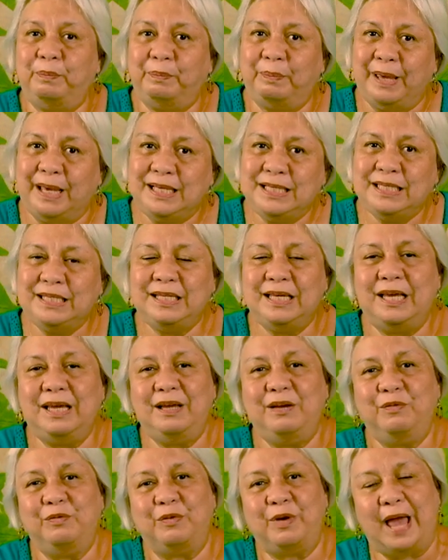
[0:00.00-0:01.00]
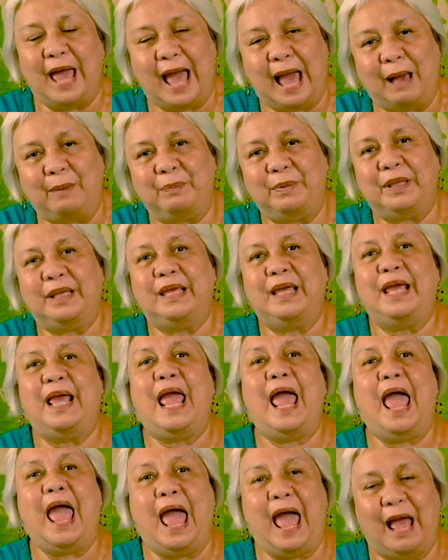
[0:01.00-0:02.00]
basting, for
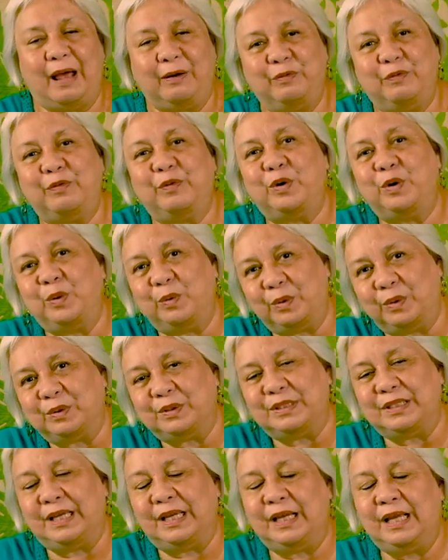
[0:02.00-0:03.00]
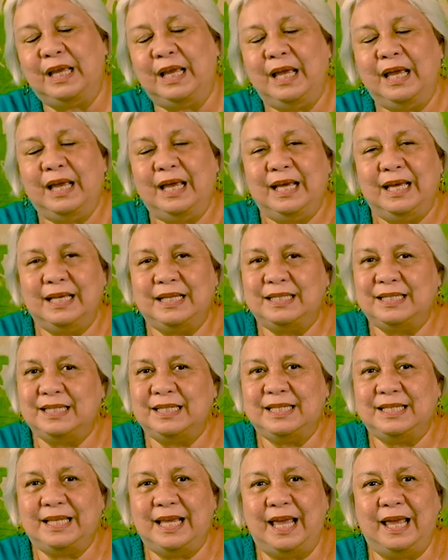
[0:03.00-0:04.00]
applique, and for quilting. It's the
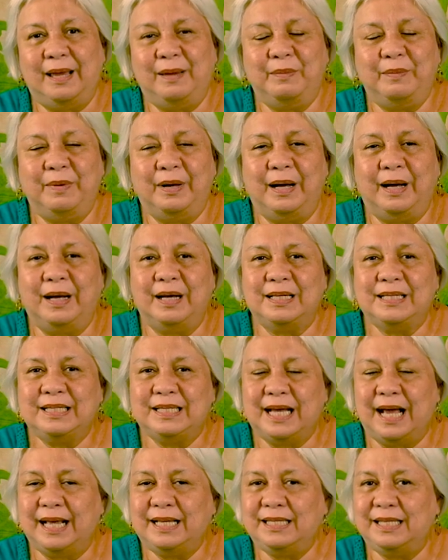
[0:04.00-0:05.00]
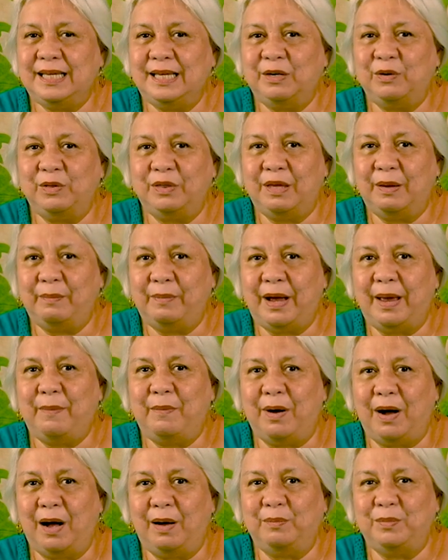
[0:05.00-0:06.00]
same uh, size needle that my
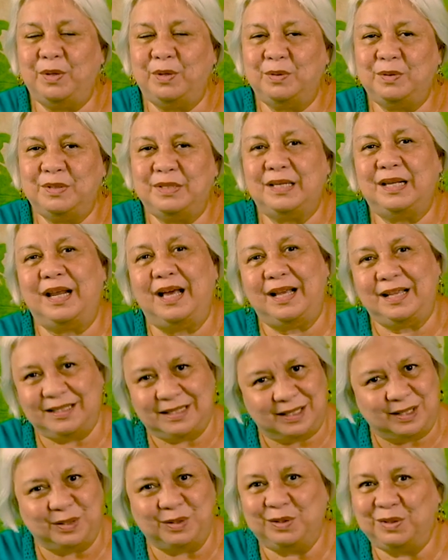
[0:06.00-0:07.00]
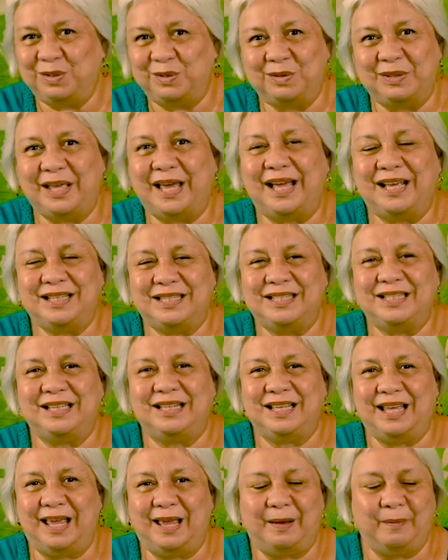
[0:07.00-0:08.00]
mom used and I still do that
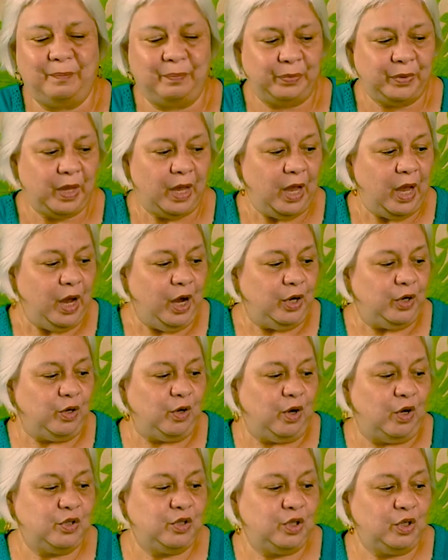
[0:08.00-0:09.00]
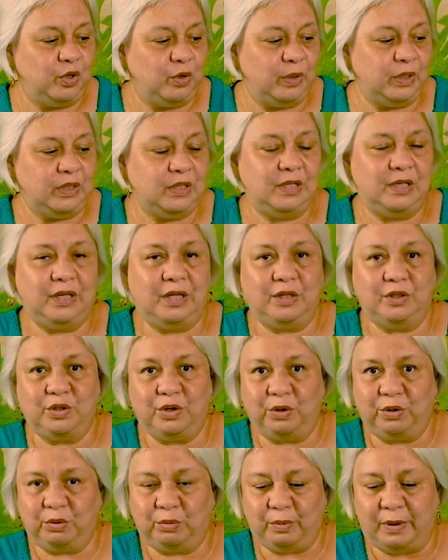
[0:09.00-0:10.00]
today. You're also going to need
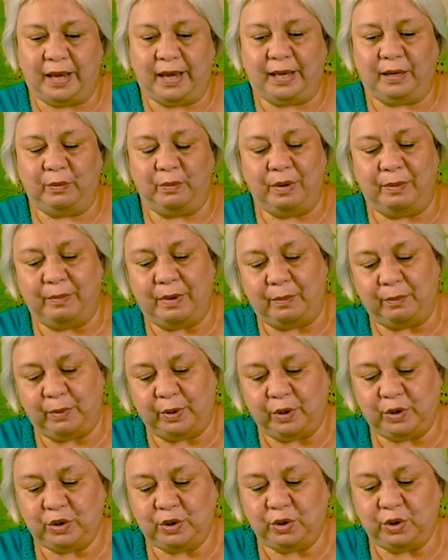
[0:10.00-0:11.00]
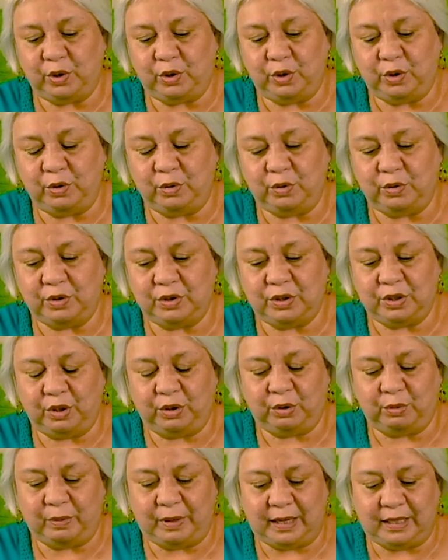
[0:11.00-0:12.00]
your thread. Remember to use the
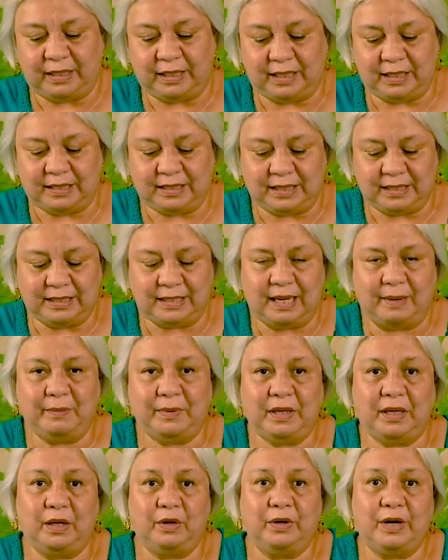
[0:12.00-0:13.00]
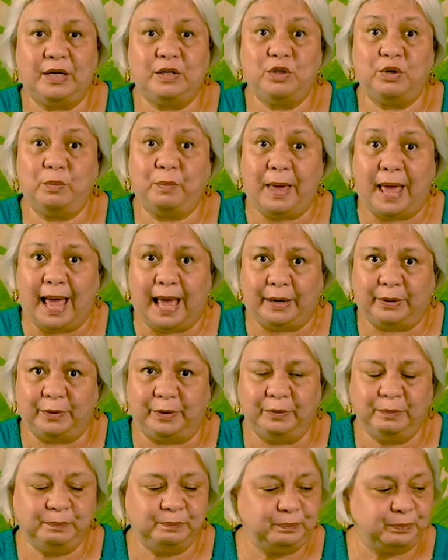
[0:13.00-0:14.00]
thread that is the same color as your
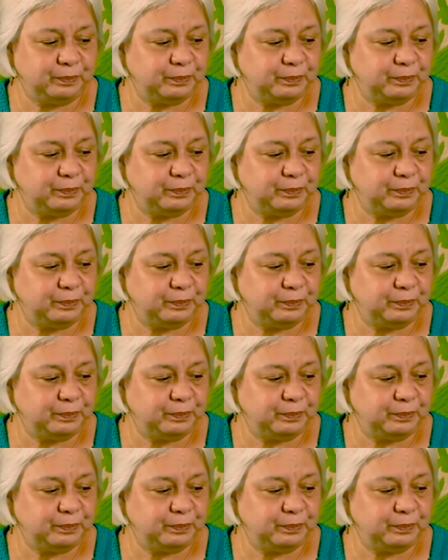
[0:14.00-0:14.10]
pattern